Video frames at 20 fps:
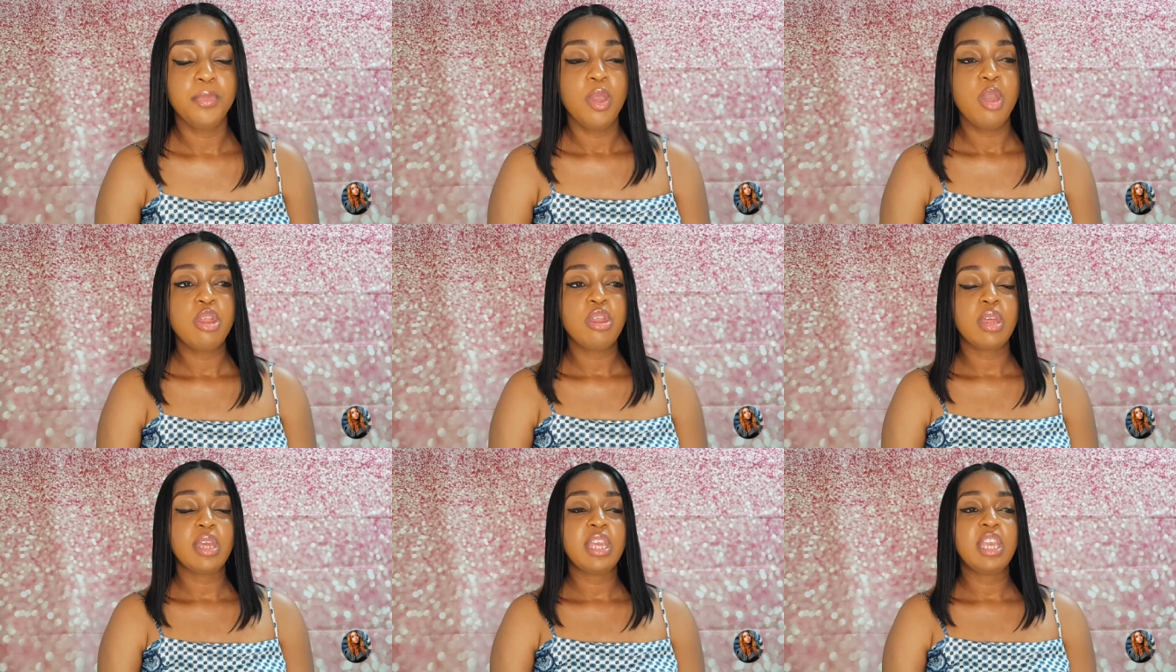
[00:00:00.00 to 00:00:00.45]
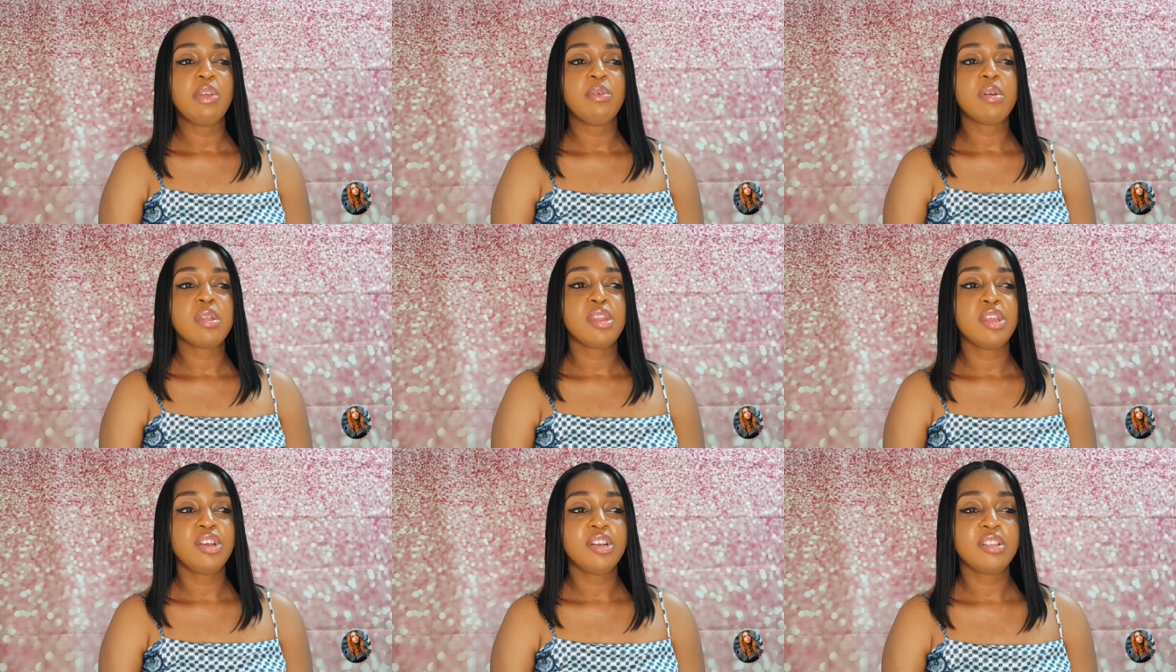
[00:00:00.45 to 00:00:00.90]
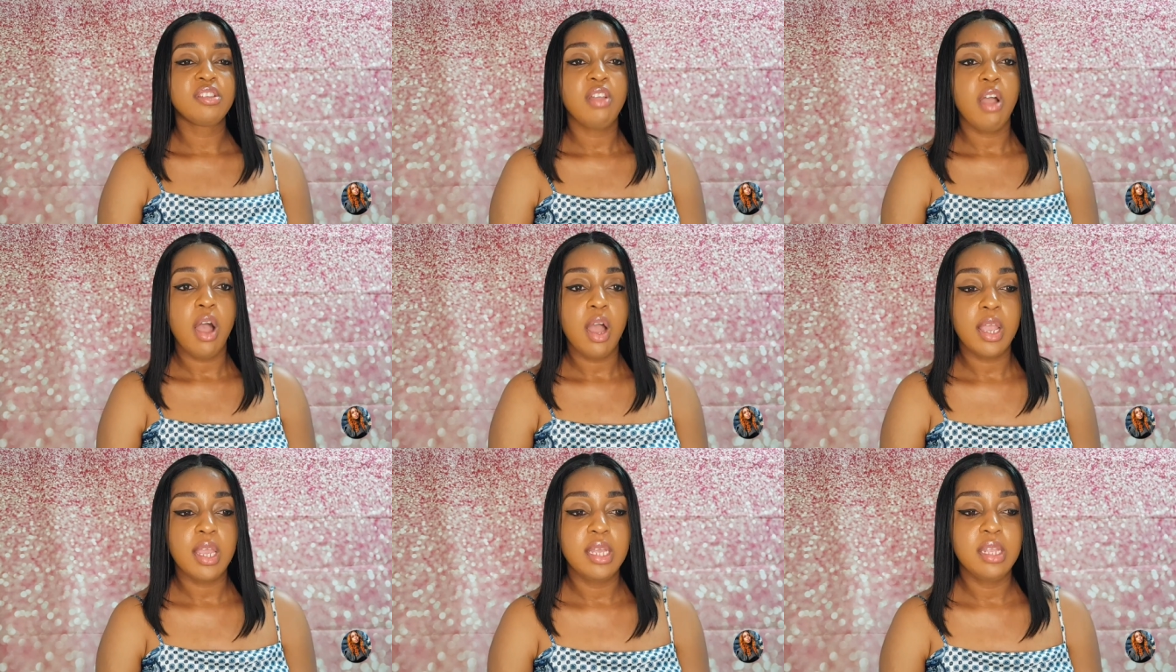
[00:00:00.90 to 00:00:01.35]
So he was there
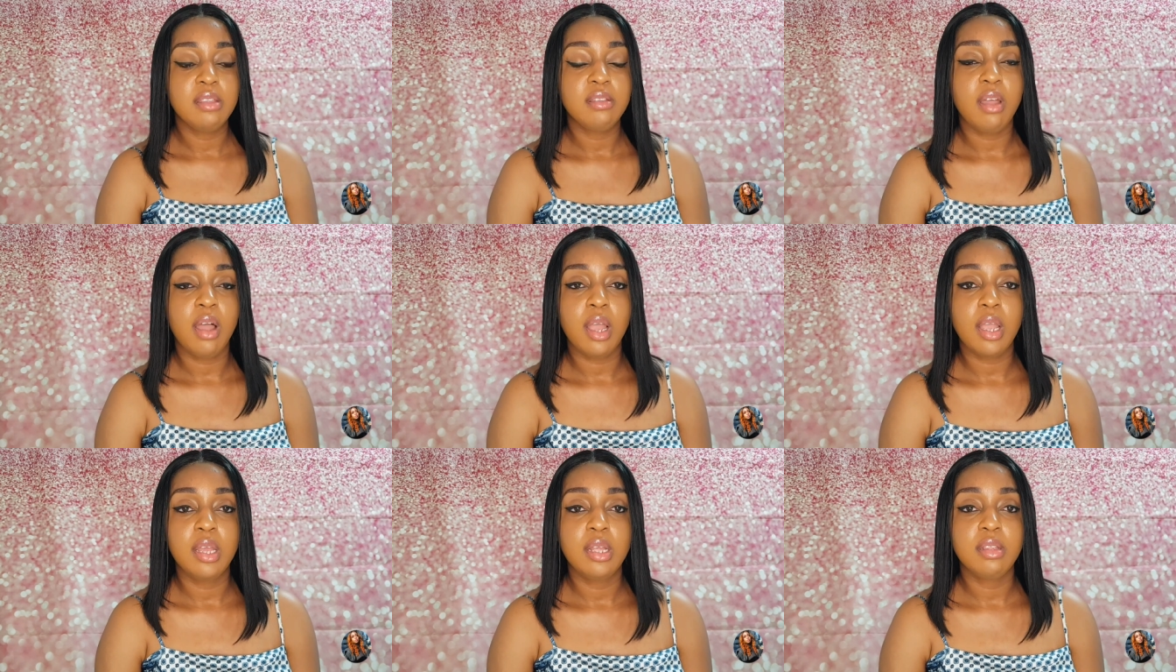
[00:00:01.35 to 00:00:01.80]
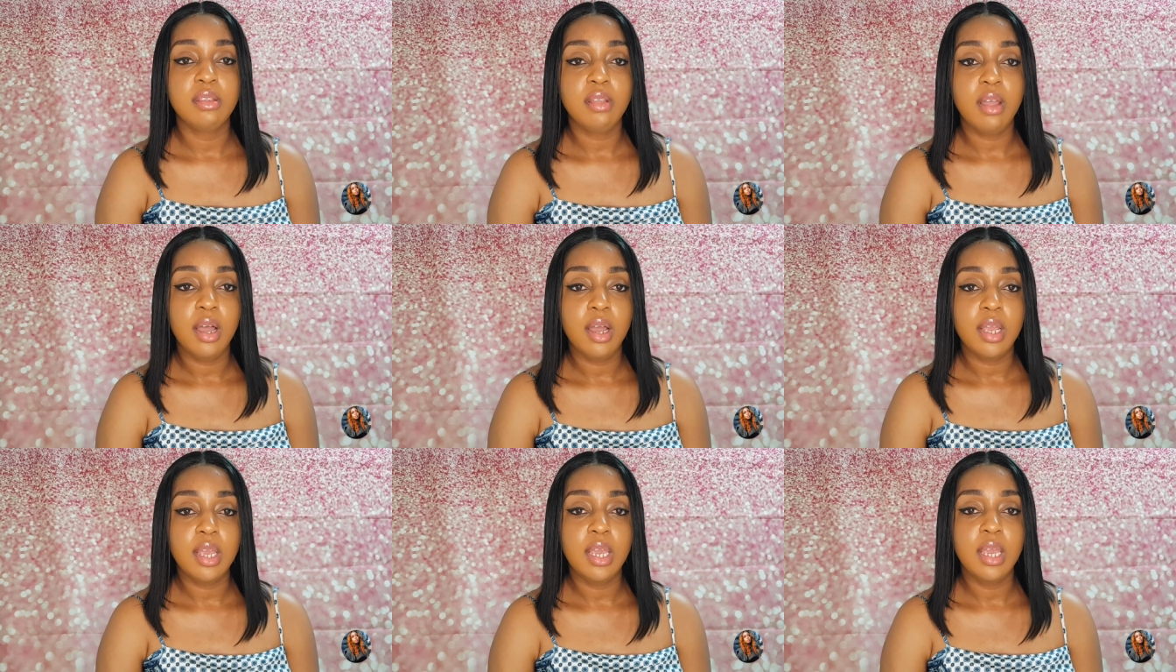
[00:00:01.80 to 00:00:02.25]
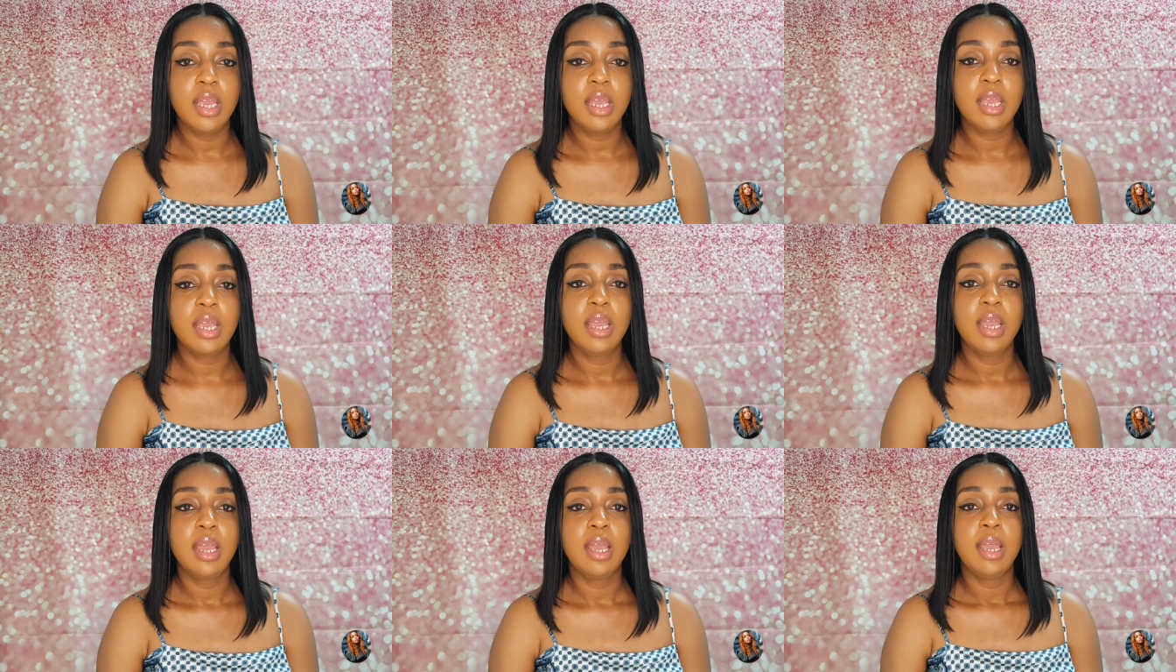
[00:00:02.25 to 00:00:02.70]
talking, talking,
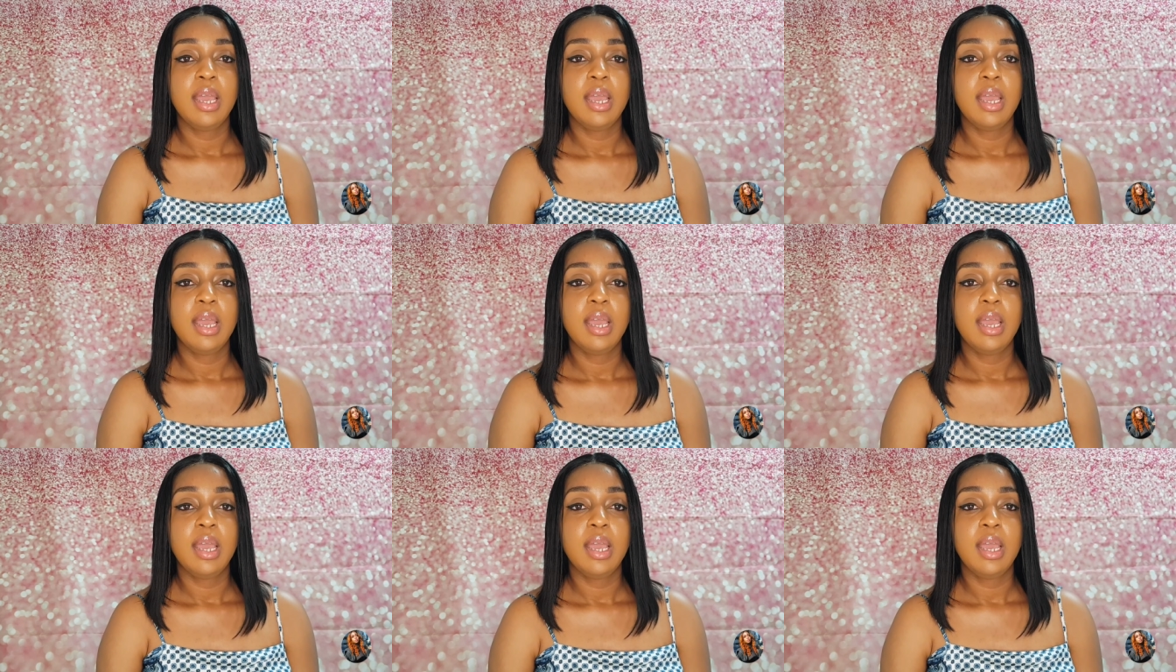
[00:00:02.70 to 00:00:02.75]
talking.